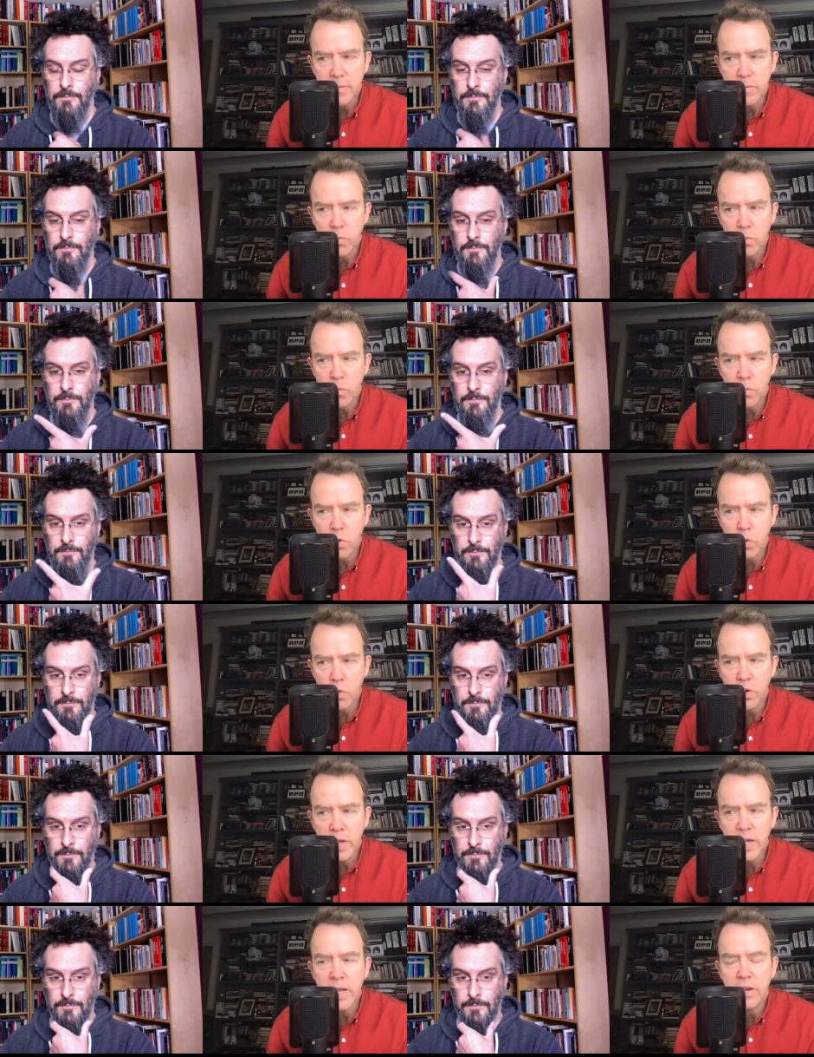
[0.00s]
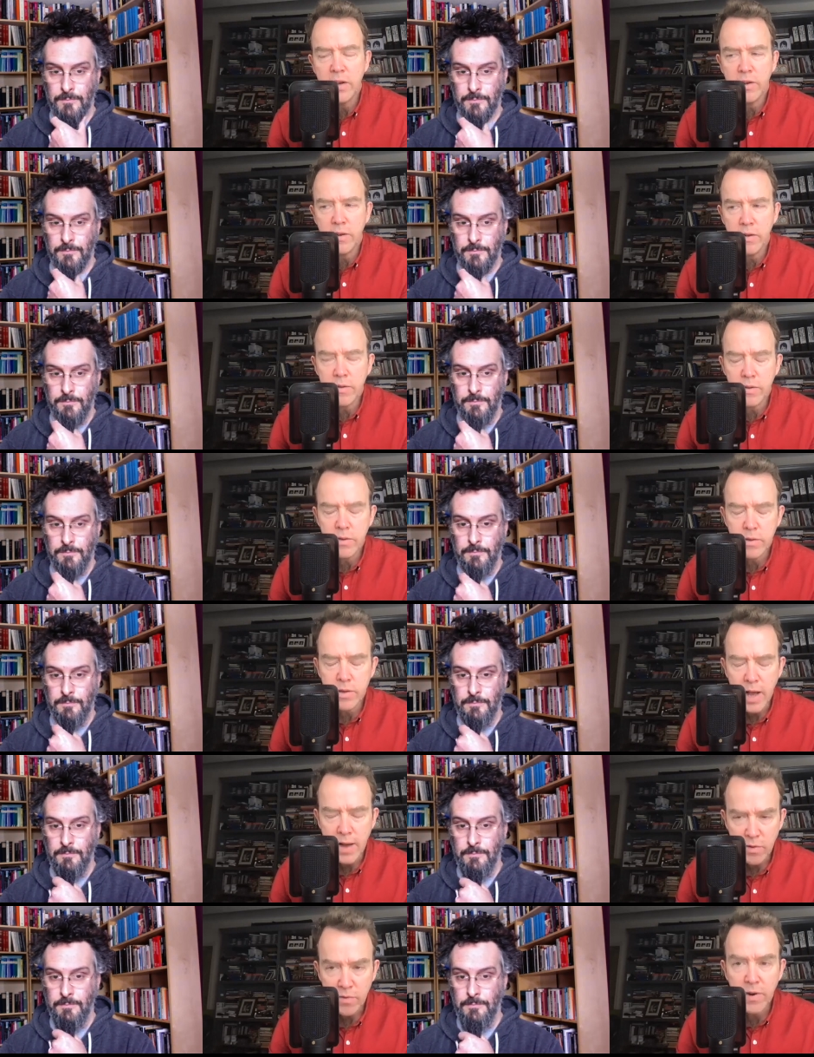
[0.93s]
Speaker 1: you need to have
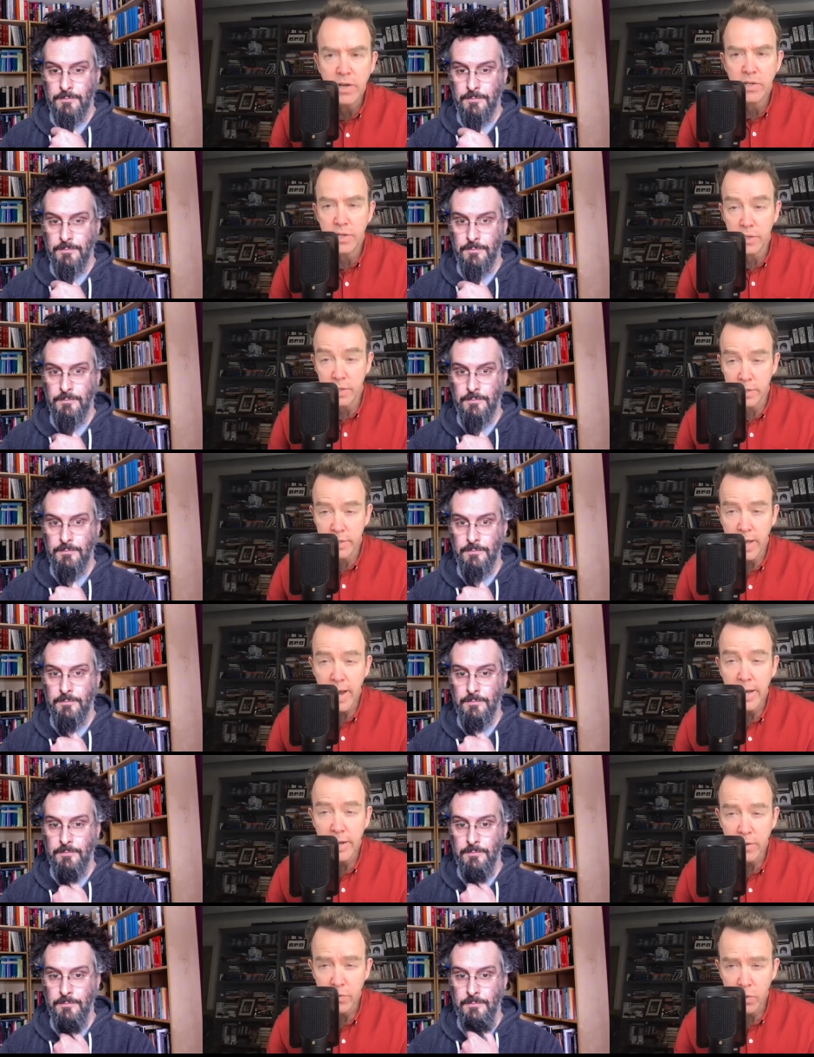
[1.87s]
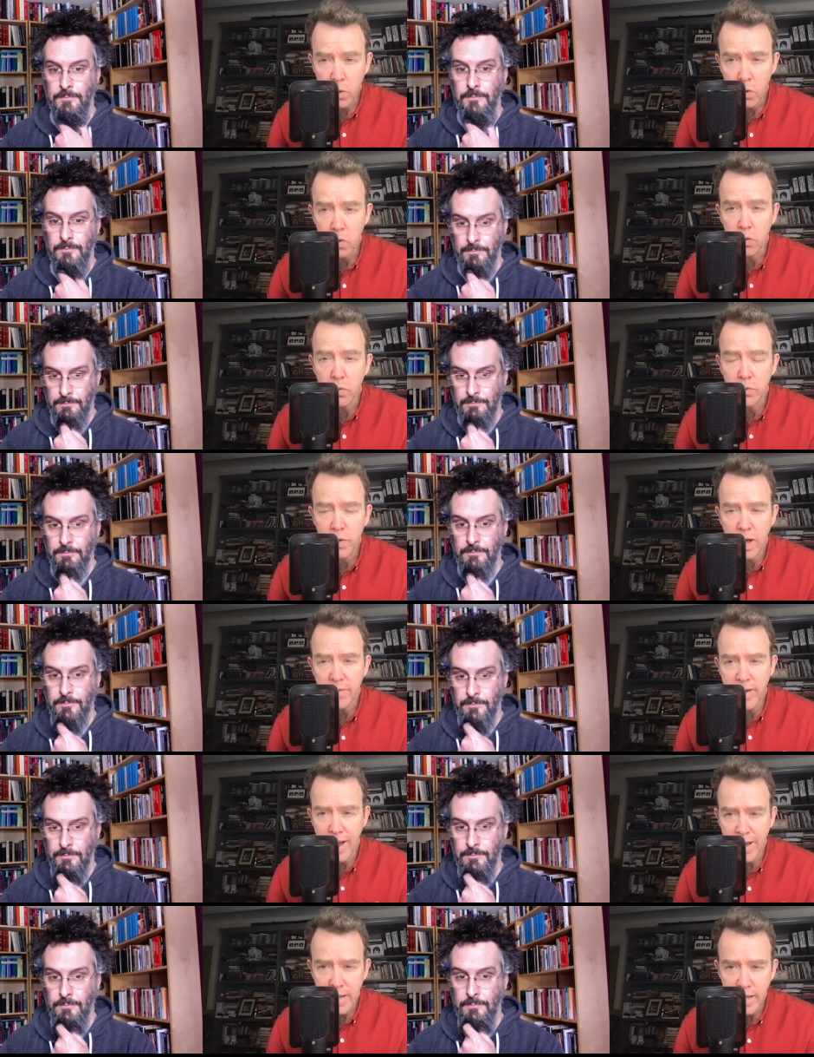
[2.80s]
a functioning society at all, to have
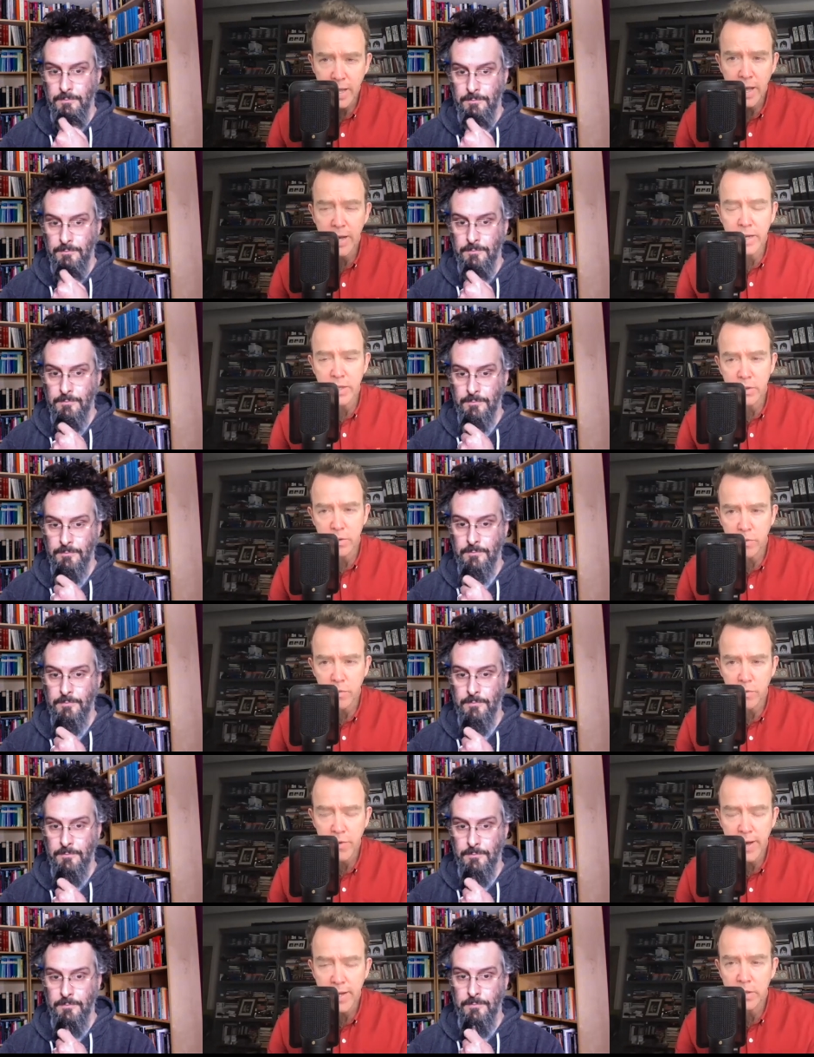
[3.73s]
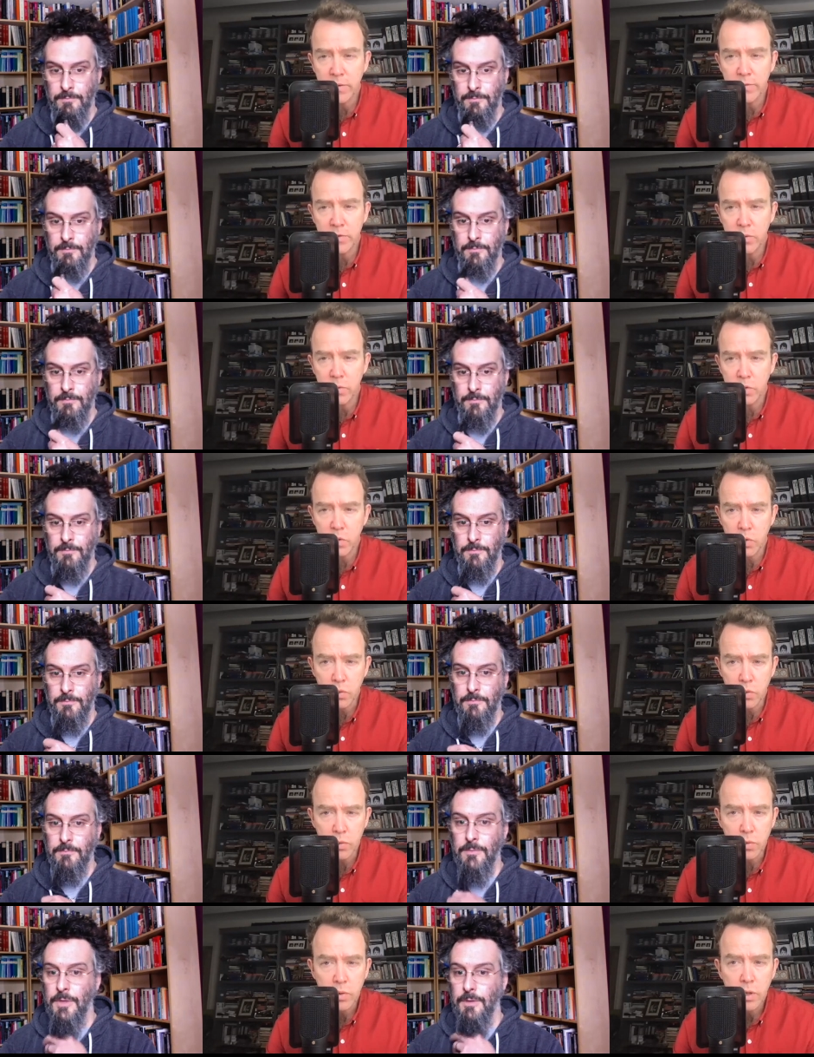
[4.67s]
any kind of effective
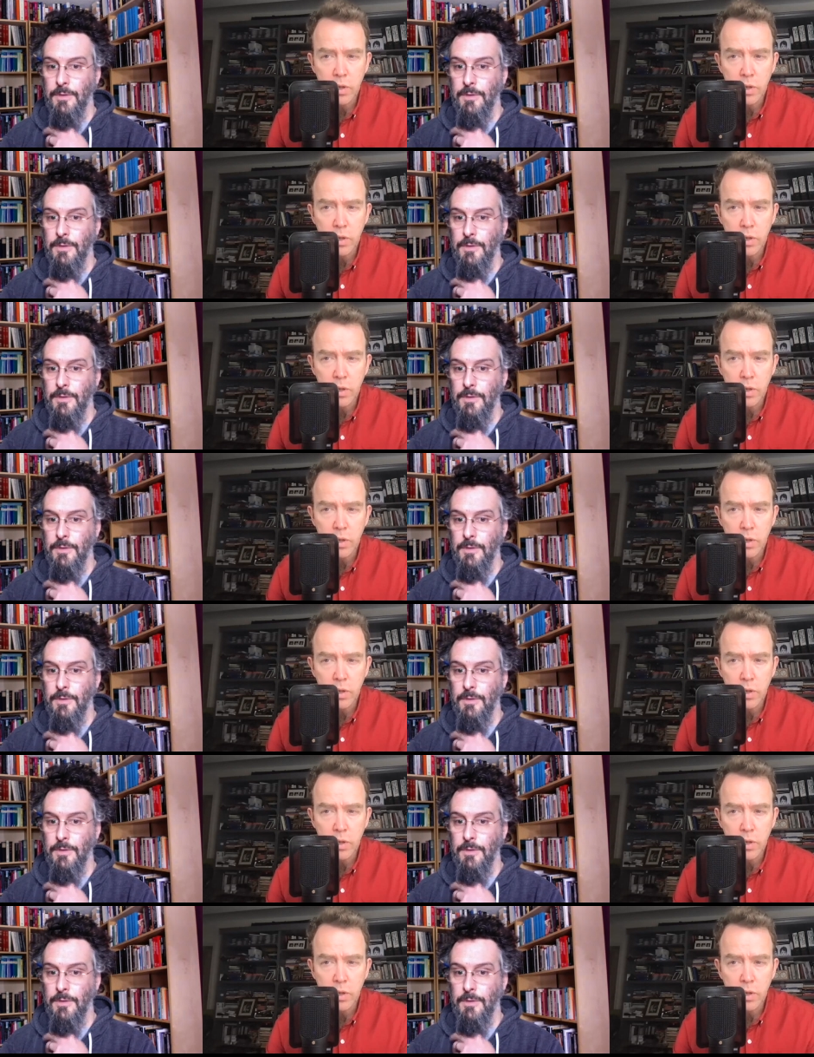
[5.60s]
social